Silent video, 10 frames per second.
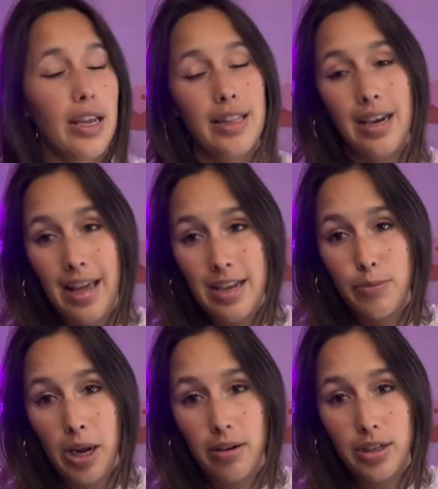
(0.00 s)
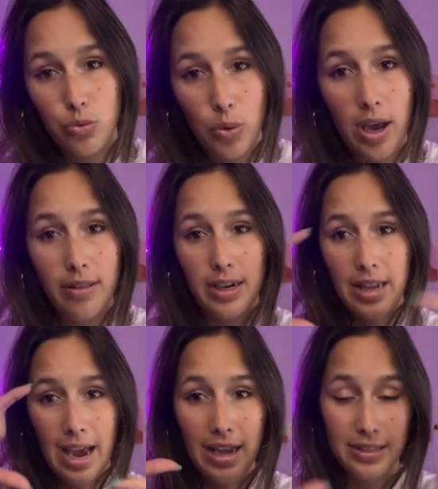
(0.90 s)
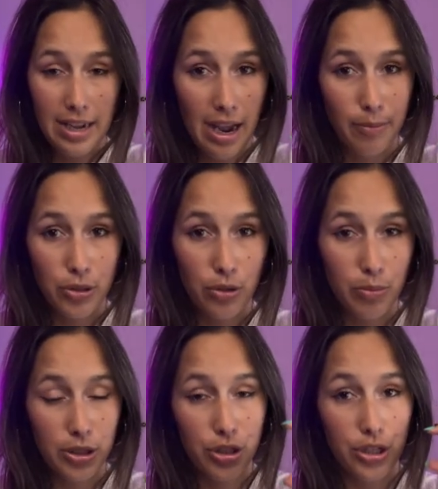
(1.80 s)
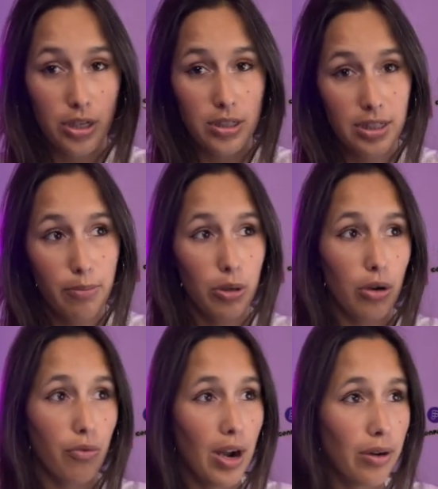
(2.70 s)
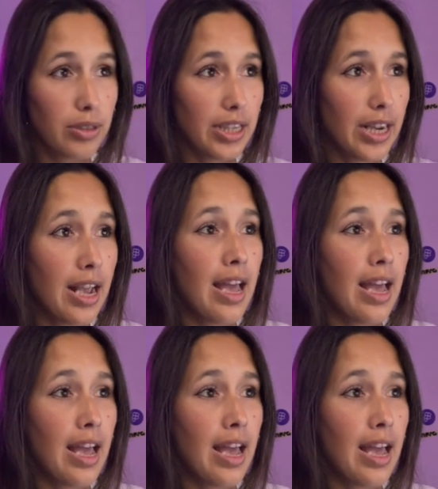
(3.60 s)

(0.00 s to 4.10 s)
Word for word: in the layers panel as well that it has that absolute position symbol around it,